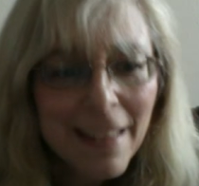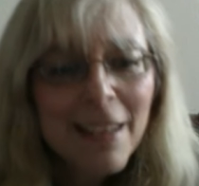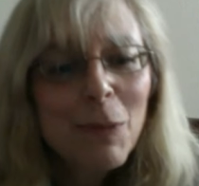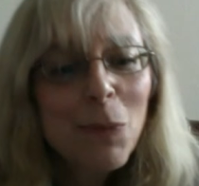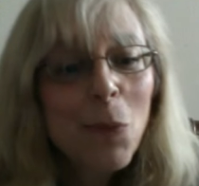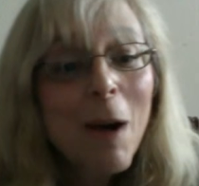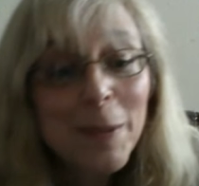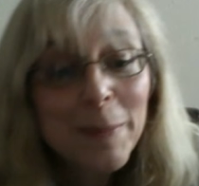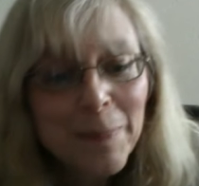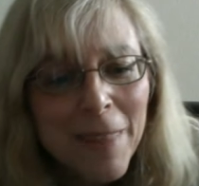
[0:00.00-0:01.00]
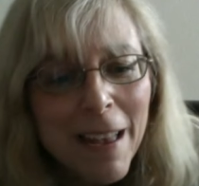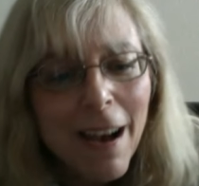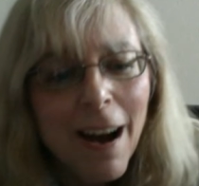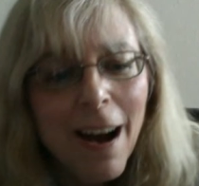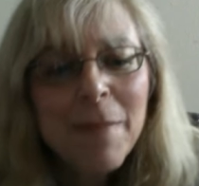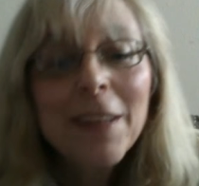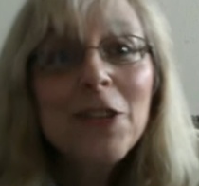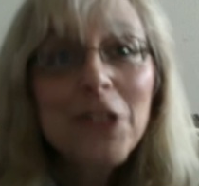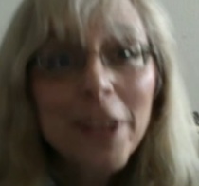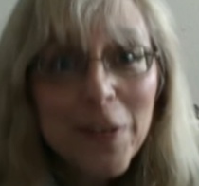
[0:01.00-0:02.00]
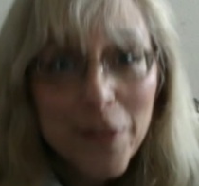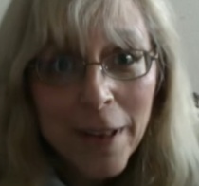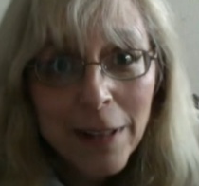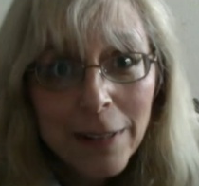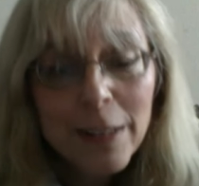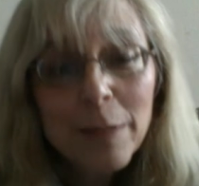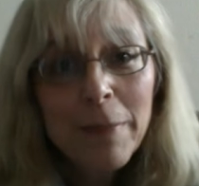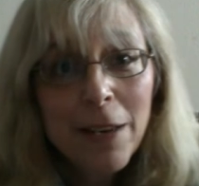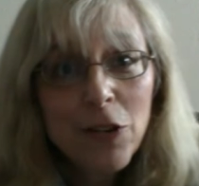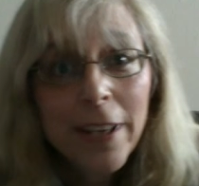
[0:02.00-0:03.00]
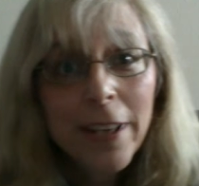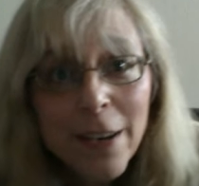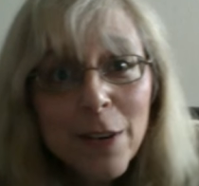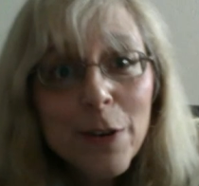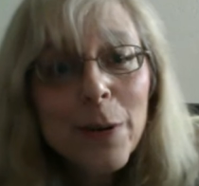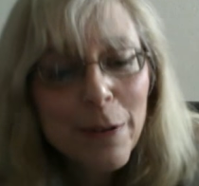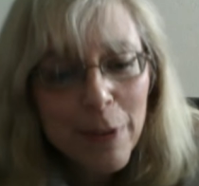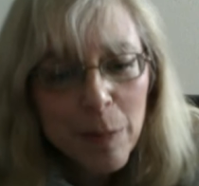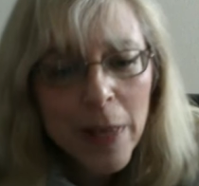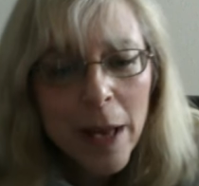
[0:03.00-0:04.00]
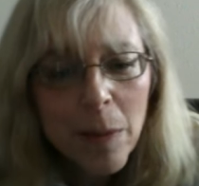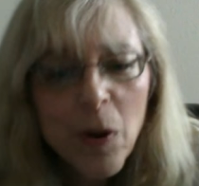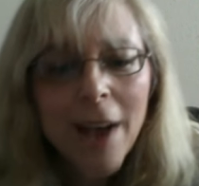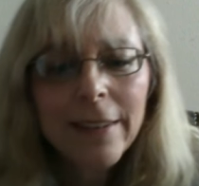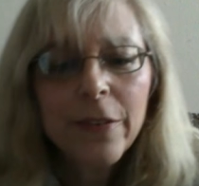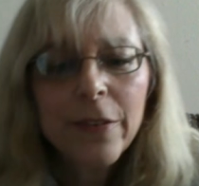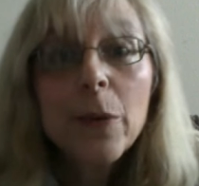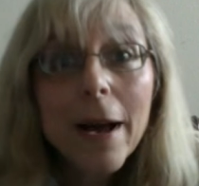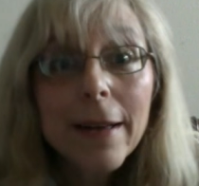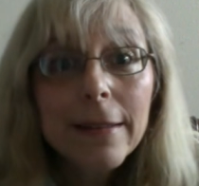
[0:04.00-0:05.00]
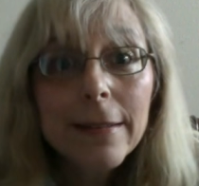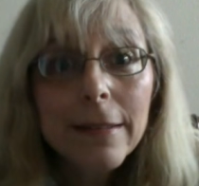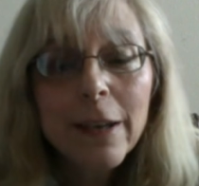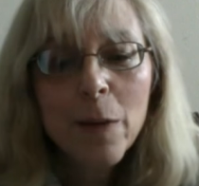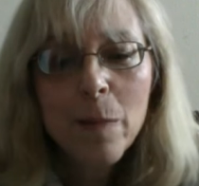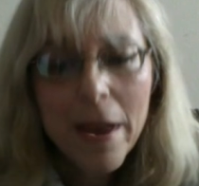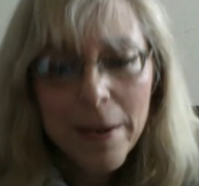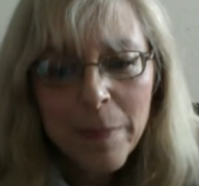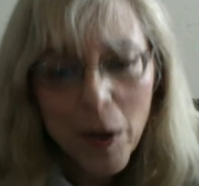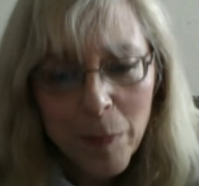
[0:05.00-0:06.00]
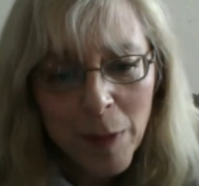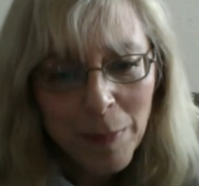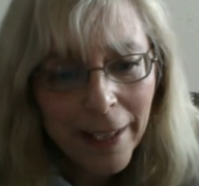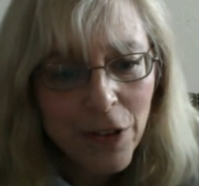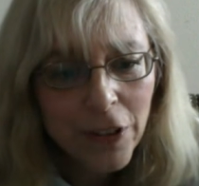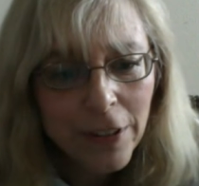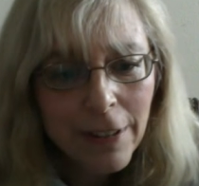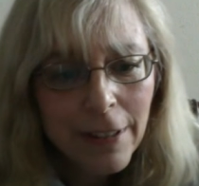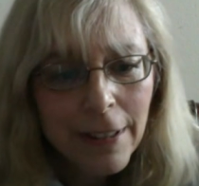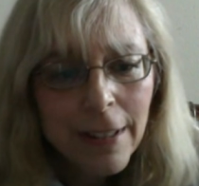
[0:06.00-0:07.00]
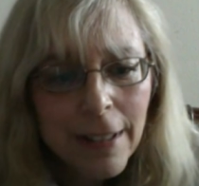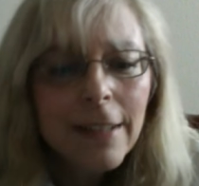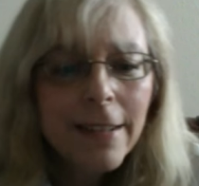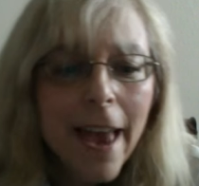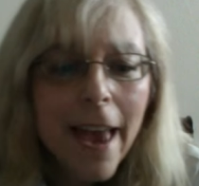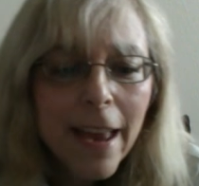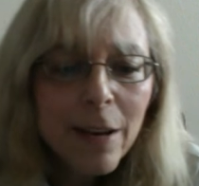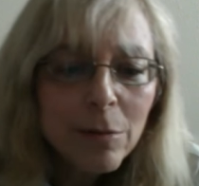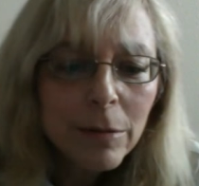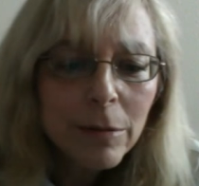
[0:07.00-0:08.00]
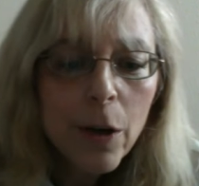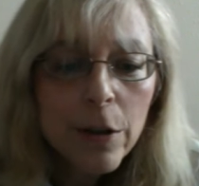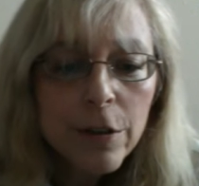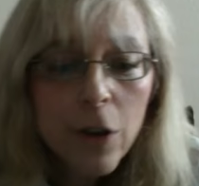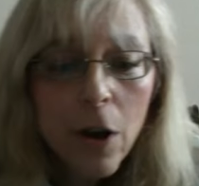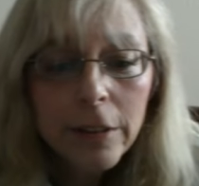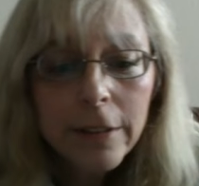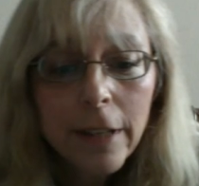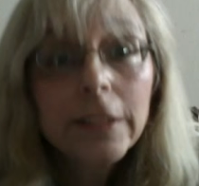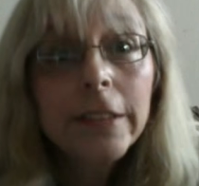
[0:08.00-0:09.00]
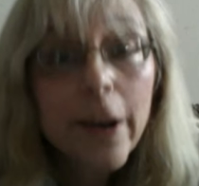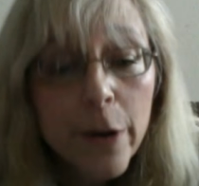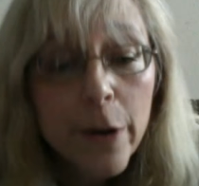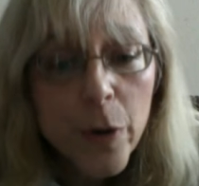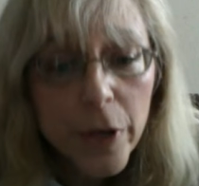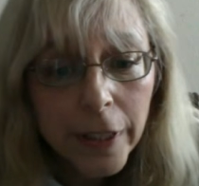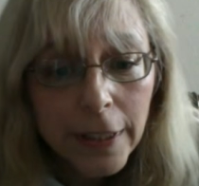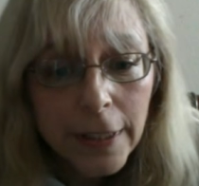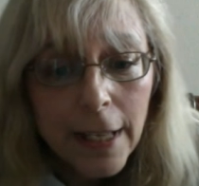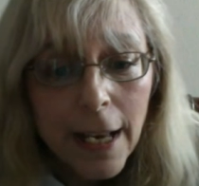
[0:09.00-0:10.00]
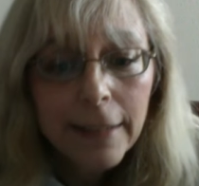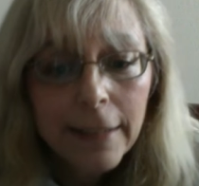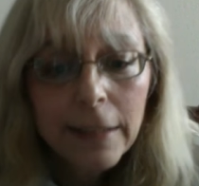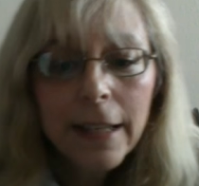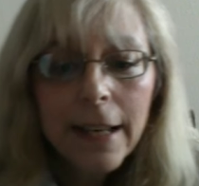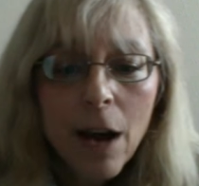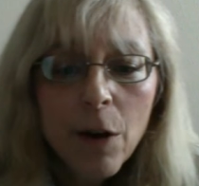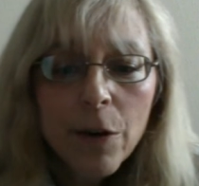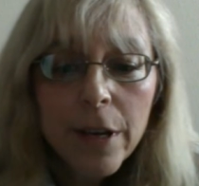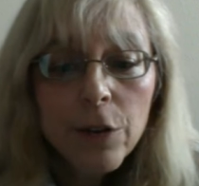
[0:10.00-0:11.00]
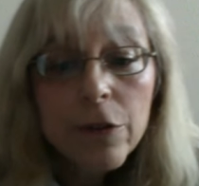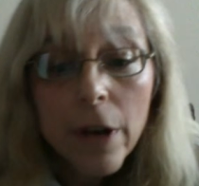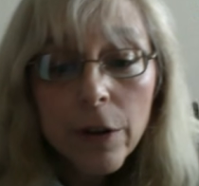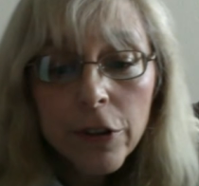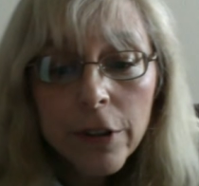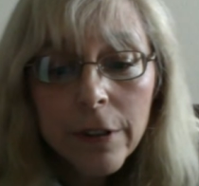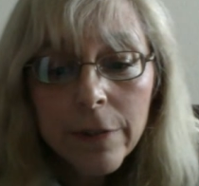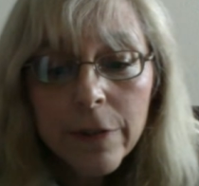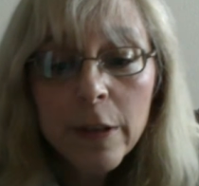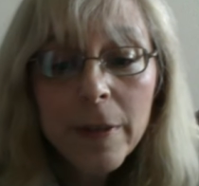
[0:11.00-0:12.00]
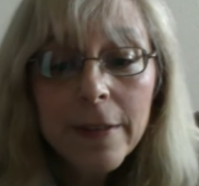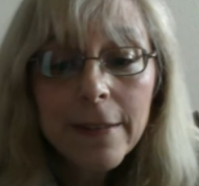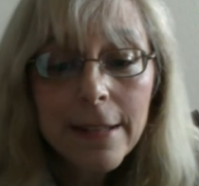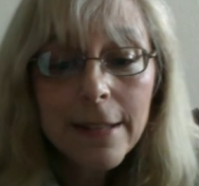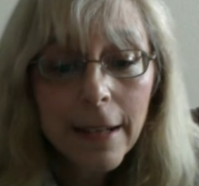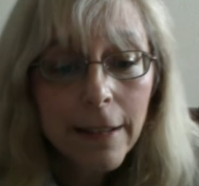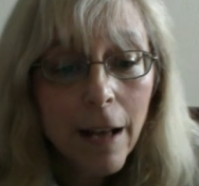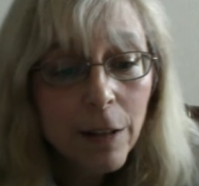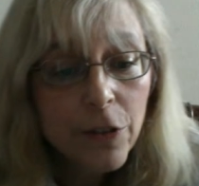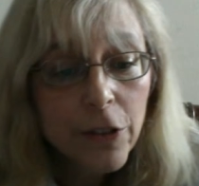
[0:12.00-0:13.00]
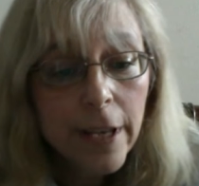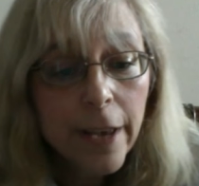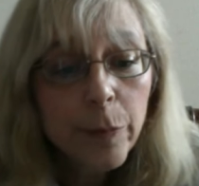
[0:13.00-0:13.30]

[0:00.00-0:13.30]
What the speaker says: Welcome. I'm Allie Shansfeld, Managing Editor of Implant Practice US, a Medmark publication. Today, we're going to talk to Dr. Terry Work and look at how the introduction of CBC technology has